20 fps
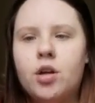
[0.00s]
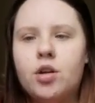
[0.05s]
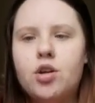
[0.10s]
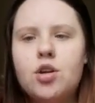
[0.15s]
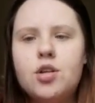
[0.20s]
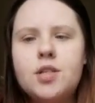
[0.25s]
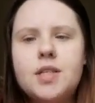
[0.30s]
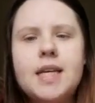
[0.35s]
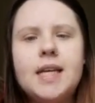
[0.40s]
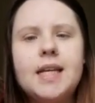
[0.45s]

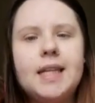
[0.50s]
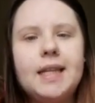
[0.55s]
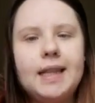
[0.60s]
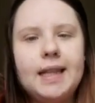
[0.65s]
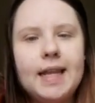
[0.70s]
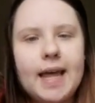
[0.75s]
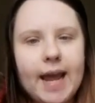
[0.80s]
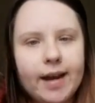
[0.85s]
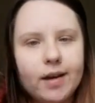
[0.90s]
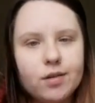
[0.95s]
Using
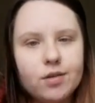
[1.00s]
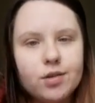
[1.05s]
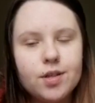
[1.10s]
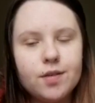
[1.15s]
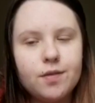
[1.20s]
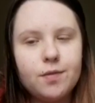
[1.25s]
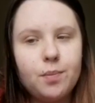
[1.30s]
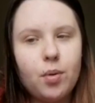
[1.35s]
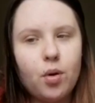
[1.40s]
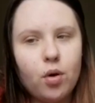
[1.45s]
layers
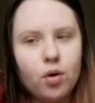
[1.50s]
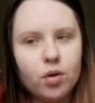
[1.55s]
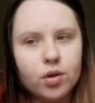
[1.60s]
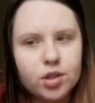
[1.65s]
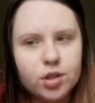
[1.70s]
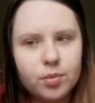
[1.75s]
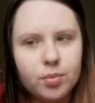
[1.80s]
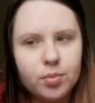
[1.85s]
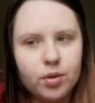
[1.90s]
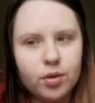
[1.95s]
if
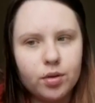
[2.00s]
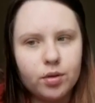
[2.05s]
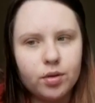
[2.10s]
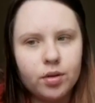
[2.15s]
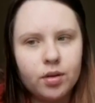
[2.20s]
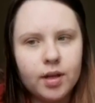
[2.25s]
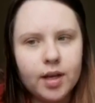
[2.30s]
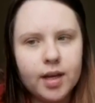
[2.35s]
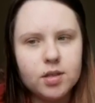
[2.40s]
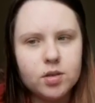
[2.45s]
possible
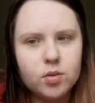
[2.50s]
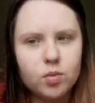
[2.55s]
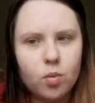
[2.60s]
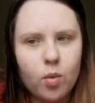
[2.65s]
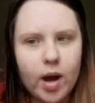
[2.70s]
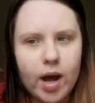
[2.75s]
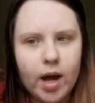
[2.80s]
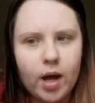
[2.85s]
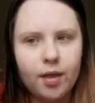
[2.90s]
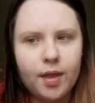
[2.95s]
as
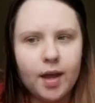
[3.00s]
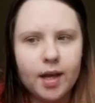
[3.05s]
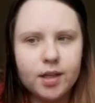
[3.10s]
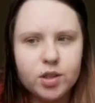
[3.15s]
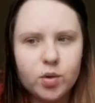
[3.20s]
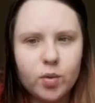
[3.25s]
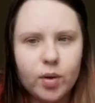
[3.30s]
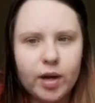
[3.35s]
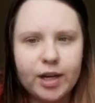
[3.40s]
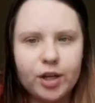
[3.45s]
well,
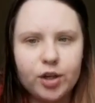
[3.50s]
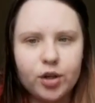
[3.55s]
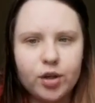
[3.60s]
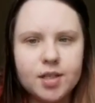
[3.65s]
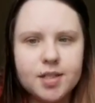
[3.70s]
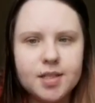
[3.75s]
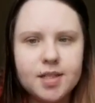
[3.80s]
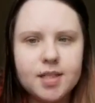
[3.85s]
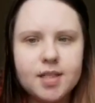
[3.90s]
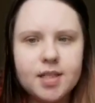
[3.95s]
that's quite
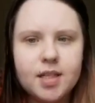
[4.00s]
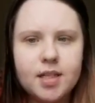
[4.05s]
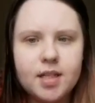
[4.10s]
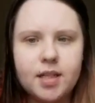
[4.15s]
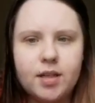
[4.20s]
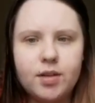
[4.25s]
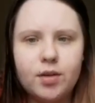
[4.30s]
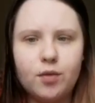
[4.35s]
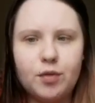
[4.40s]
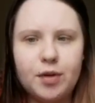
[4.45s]
good, as this
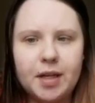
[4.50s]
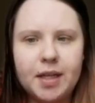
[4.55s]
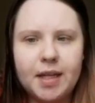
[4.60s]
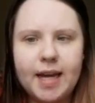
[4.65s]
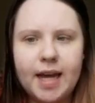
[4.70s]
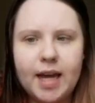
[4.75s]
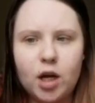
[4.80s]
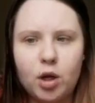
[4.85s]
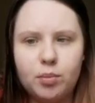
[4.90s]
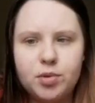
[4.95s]
can really
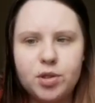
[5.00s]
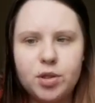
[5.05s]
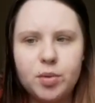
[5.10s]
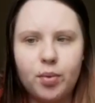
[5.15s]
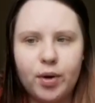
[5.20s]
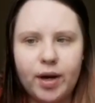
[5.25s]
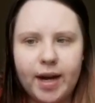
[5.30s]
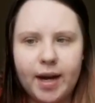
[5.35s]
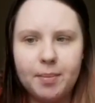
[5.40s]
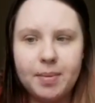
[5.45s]
help to
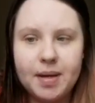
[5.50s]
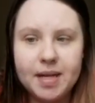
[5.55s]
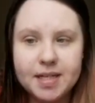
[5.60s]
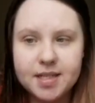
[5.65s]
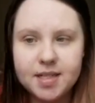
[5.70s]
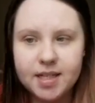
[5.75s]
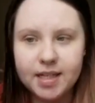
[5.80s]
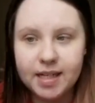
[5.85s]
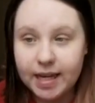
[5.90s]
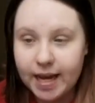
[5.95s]
bring a
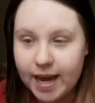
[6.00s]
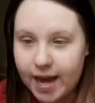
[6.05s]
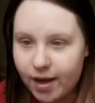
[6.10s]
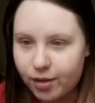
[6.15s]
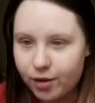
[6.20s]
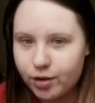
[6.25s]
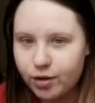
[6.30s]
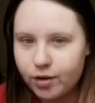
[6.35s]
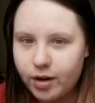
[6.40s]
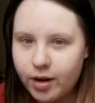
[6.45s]
piece
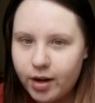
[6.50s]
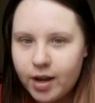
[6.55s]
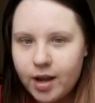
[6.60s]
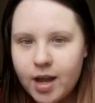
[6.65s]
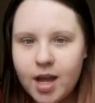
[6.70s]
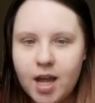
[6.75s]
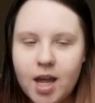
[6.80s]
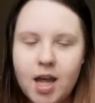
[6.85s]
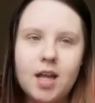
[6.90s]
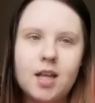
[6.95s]
together.
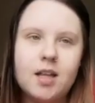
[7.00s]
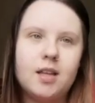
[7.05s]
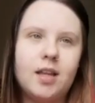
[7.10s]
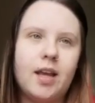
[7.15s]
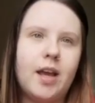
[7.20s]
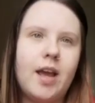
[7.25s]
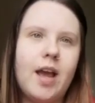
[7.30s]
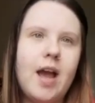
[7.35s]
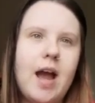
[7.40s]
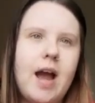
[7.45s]

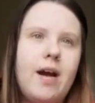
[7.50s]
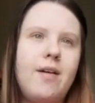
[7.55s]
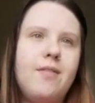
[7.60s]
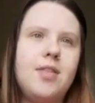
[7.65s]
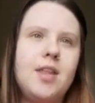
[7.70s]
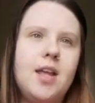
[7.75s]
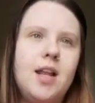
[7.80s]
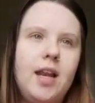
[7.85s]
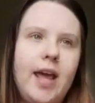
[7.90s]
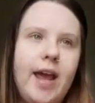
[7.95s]
Like
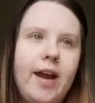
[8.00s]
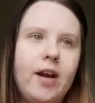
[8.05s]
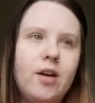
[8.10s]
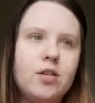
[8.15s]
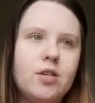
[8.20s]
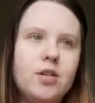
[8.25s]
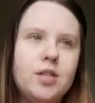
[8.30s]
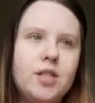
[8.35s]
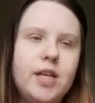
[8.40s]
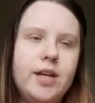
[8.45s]
having the
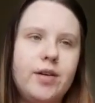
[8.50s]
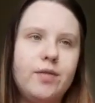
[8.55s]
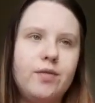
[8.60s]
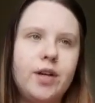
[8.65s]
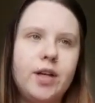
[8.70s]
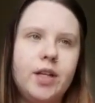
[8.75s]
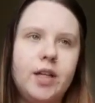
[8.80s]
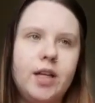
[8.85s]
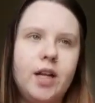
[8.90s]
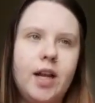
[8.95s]
layers, it
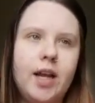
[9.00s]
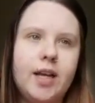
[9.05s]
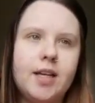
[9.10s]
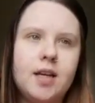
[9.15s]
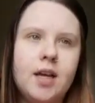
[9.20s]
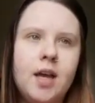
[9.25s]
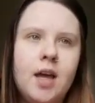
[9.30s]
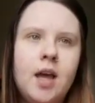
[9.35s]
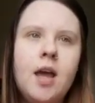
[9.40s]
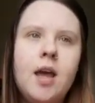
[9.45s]
really
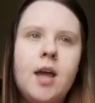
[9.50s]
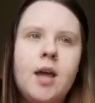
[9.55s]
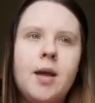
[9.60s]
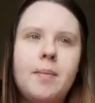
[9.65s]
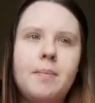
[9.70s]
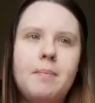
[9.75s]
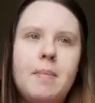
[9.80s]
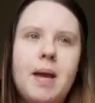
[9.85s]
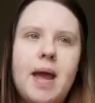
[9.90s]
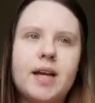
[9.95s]
like
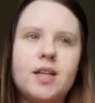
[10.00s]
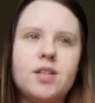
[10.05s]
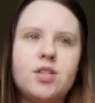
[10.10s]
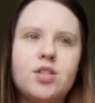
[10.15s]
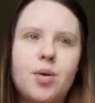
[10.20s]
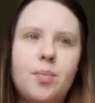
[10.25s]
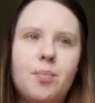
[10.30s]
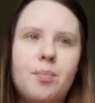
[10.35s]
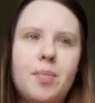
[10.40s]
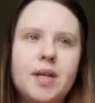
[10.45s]
makes
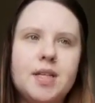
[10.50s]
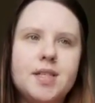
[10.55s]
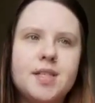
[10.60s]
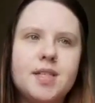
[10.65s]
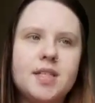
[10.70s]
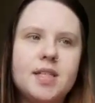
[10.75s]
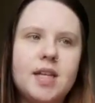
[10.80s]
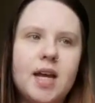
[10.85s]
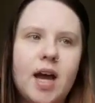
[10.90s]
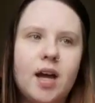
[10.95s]
some bits
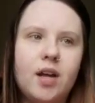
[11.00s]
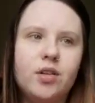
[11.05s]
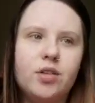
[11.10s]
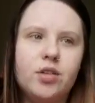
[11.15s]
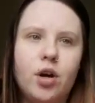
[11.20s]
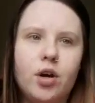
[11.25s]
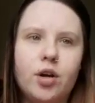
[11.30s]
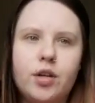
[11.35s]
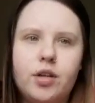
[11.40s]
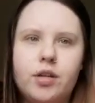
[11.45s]

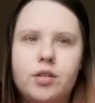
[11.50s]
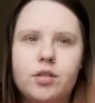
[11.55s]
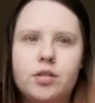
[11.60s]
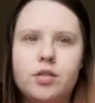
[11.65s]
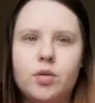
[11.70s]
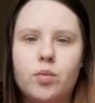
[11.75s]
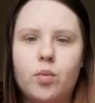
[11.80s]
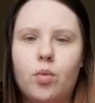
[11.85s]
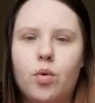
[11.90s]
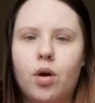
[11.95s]
stand out
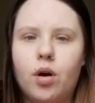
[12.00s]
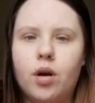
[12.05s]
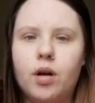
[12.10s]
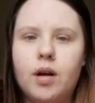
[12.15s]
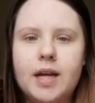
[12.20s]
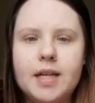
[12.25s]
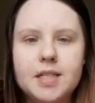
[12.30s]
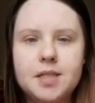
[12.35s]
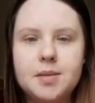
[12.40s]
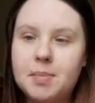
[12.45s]
to what
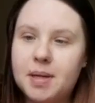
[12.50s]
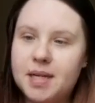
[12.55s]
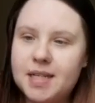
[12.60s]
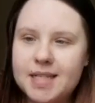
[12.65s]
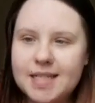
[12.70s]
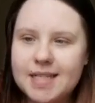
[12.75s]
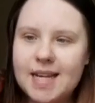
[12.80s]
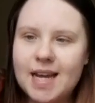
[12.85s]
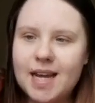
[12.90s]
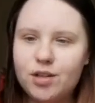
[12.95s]
it's meant
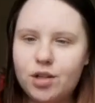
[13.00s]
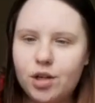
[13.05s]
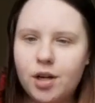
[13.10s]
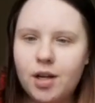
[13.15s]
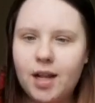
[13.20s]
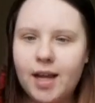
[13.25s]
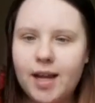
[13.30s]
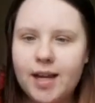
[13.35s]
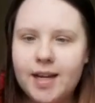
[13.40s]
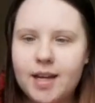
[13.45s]
to stand
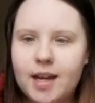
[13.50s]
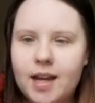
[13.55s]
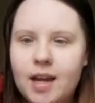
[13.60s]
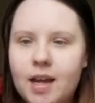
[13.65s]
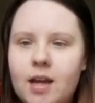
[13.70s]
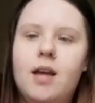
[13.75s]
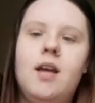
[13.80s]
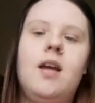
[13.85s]
out like.